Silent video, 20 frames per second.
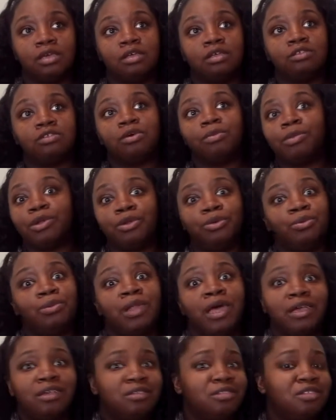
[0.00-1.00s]
someone who
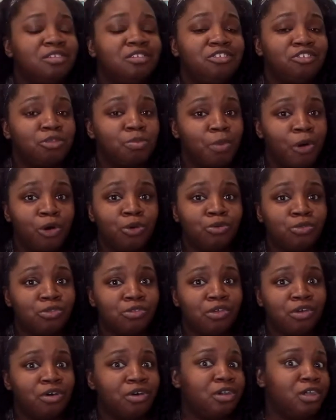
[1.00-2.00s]
likes to just
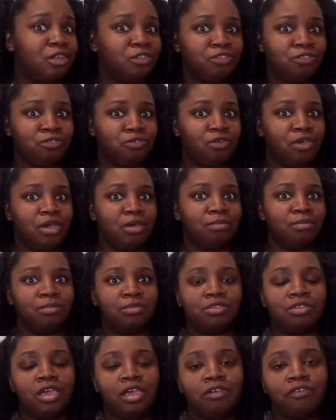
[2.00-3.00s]
post on Instagram,
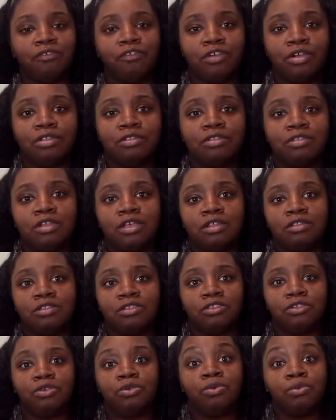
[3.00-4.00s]
say for
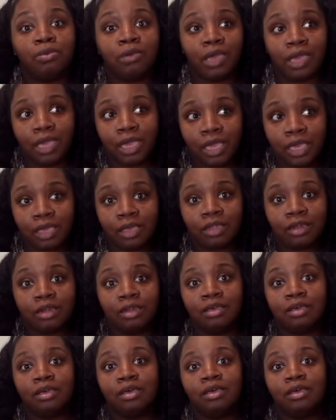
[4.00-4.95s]
instance, you can